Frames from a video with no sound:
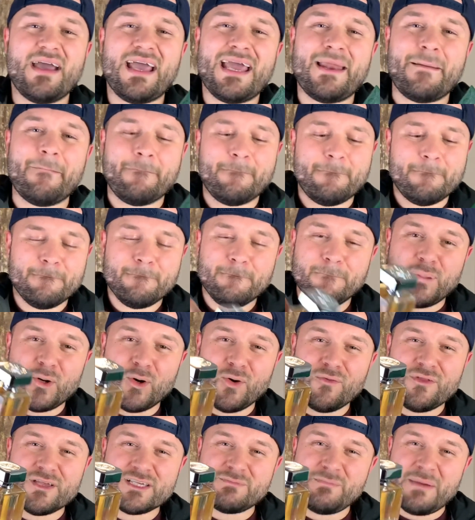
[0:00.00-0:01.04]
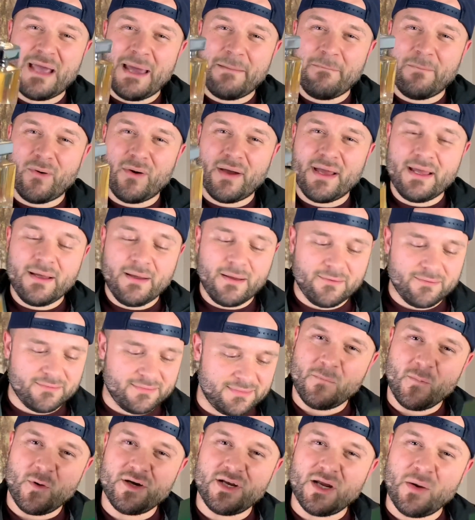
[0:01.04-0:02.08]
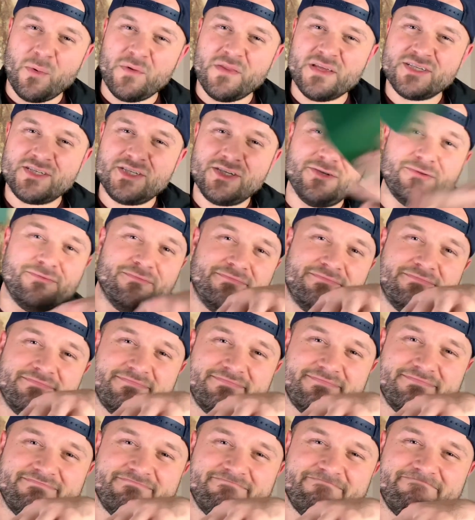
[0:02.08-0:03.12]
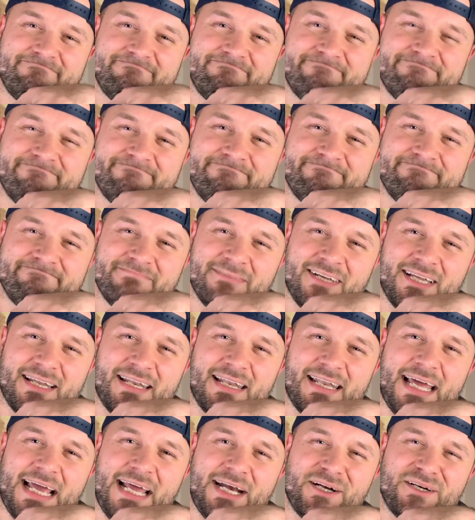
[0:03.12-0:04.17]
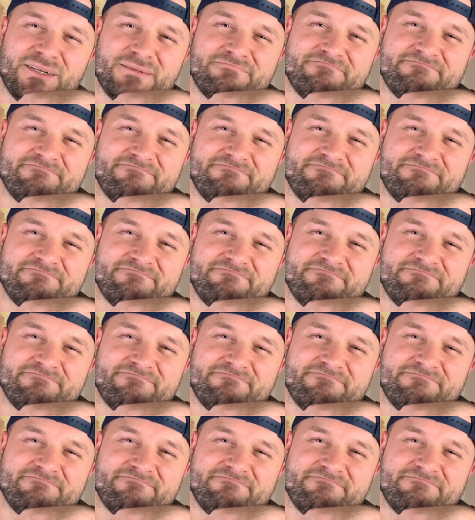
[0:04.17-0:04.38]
and pull this bad boy out, and we're done with this too. Later.